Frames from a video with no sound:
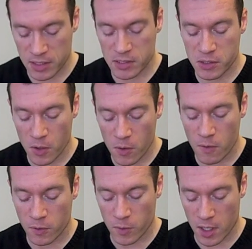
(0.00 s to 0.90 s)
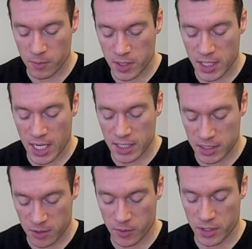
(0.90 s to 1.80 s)
He's so overwhelmed he can't
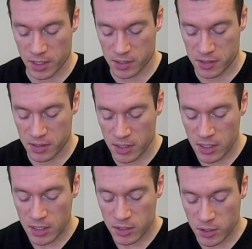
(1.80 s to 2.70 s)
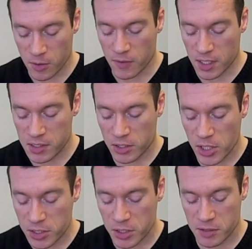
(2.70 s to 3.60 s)
deal with this. Do you have any
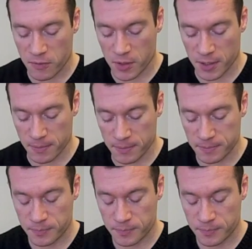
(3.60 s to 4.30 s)
suggestions for him?"